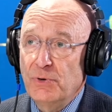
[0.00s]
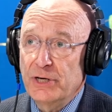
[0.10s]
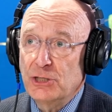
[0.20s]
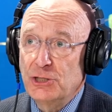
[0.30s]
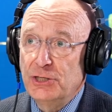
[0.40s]

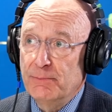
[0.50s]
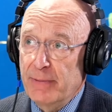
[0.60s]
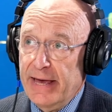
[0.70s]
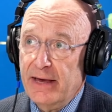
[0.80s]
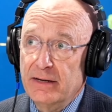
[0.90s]
which
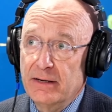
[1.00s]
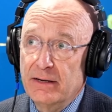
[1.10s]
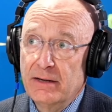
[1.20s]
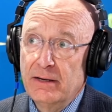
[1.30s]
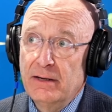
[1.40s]
demand
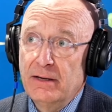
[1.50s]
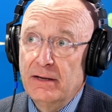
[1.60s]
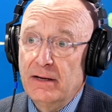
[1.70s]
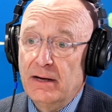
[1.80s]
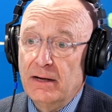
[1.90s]

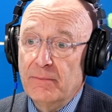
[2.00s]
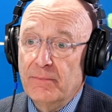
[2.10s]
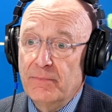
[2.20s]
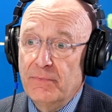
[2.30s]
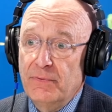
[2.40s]
uh,
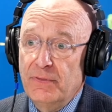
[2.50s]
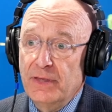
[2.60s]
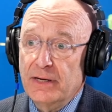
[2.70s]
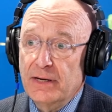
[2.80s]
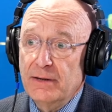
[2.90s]

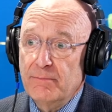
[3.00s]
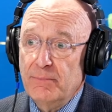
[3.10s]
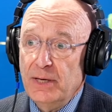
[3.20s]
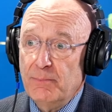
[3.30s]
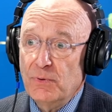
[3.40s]
that
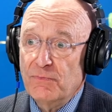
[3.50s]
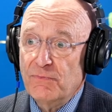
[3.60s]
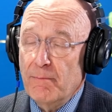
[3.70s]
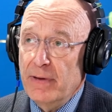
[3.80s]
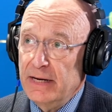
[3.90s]
people
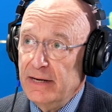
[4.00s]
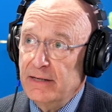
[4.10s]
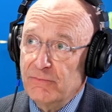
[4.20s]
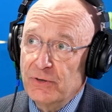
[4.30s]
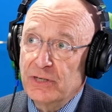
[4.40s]
from many
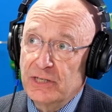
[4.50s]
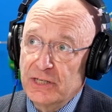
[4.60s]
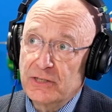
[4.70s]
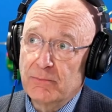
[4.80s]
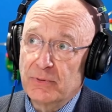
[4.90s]
different
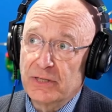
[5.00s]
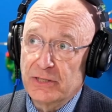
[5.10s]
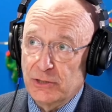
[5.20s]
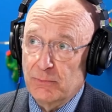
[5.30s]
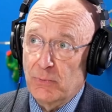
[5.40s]

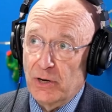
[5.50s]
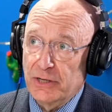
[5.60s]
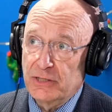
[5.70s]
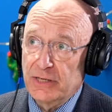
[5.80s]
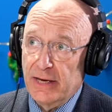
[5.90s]
disciplines are
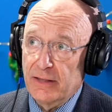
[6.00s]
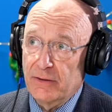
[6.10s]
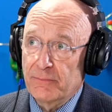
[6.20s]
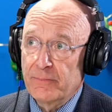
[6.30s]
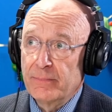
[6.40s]
brought
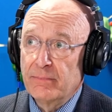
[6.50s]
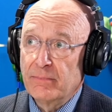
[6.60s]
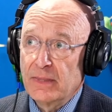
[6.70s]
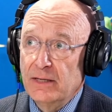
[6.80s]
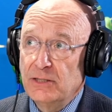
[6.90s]
together.
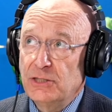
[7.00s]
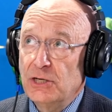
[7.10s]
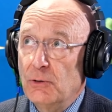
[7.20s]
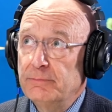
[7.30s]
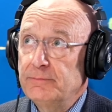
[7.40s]

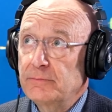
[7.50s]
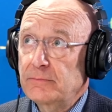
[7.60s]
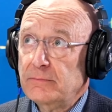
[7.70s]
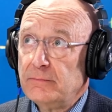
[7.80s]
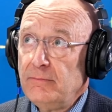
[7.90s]
So
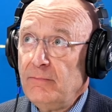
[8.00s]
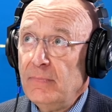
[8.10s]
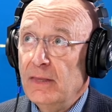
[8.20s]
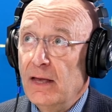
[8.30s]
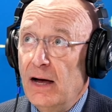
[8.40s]

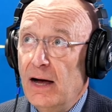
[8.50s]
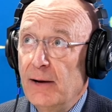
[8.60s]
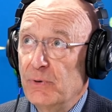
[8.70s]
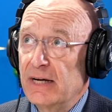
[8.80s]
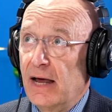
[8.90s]

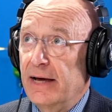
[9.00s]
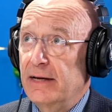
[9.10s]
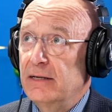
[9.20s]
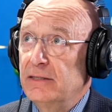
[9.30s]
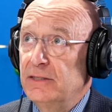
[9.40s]
I would like
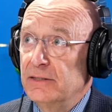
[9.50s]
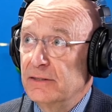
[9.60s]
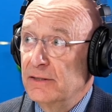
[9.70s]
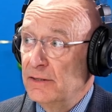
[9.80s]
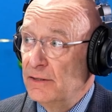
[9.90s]
to